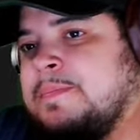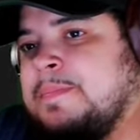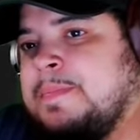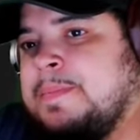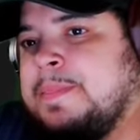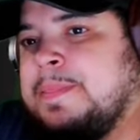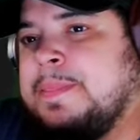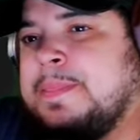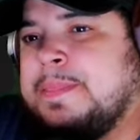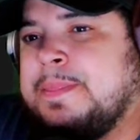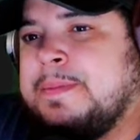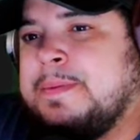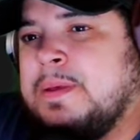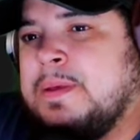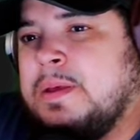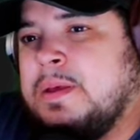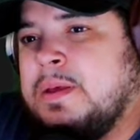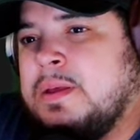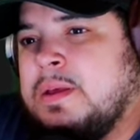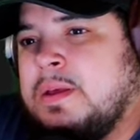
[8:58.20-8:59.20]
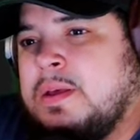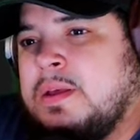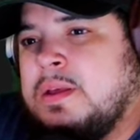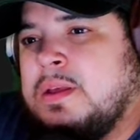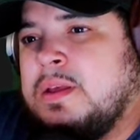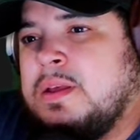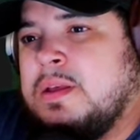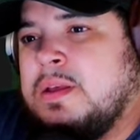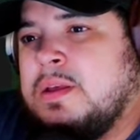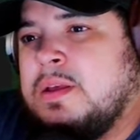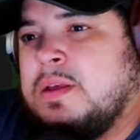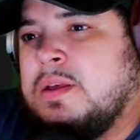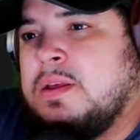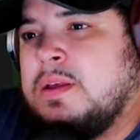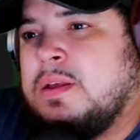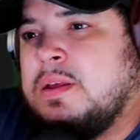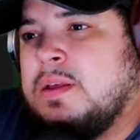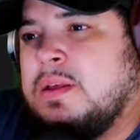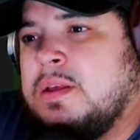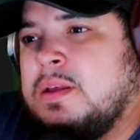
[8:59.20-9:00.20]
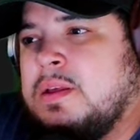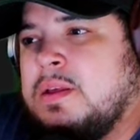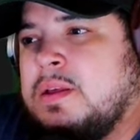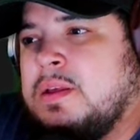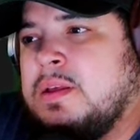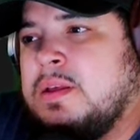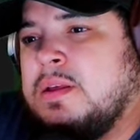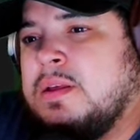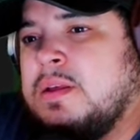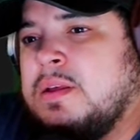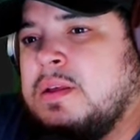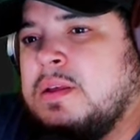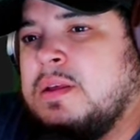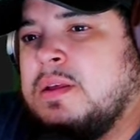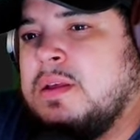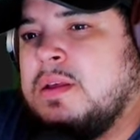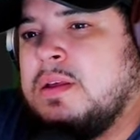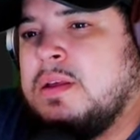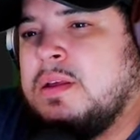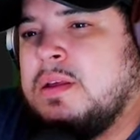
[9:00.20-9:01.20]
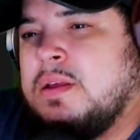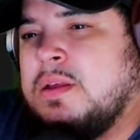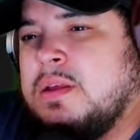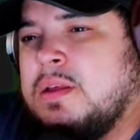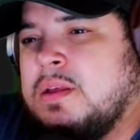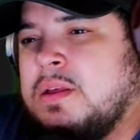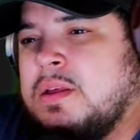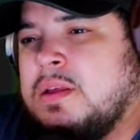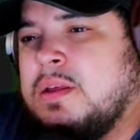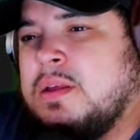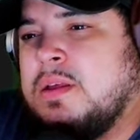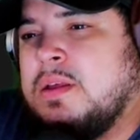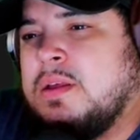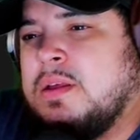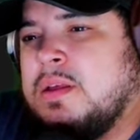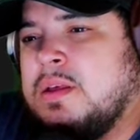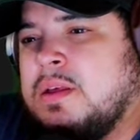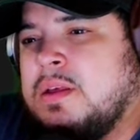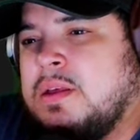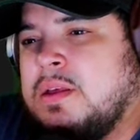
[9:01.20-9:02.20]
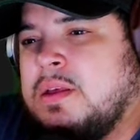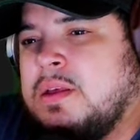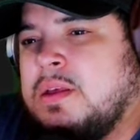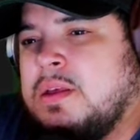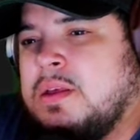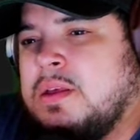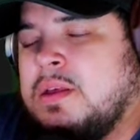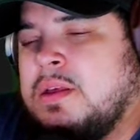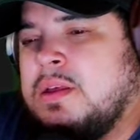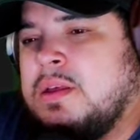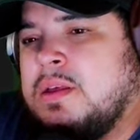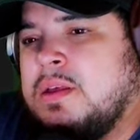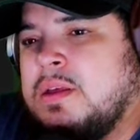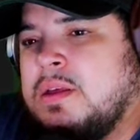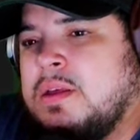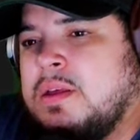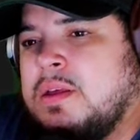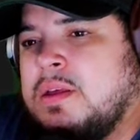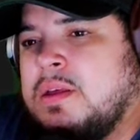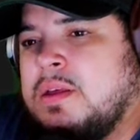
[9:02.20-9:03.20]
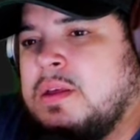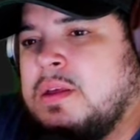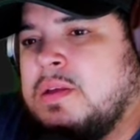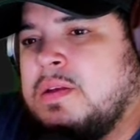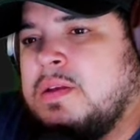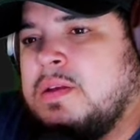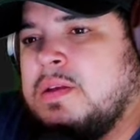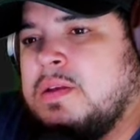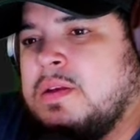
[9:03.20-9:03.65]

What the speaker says: Nothing is said.